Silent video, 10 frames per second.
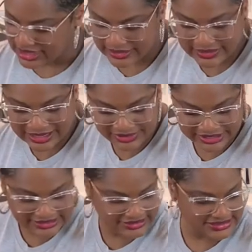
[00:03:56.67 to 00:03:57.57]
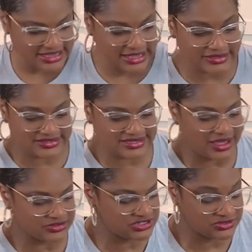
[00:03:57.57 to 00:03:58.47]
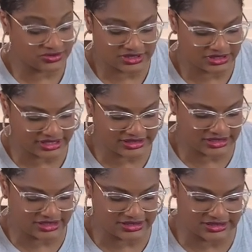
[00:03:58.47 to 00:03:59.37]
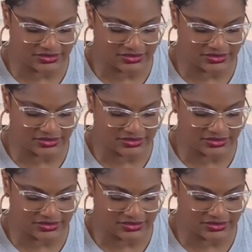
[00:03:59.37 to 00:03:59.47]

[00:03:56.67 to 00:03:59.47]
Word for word: And then I'm gonna get these others out too. Look at these.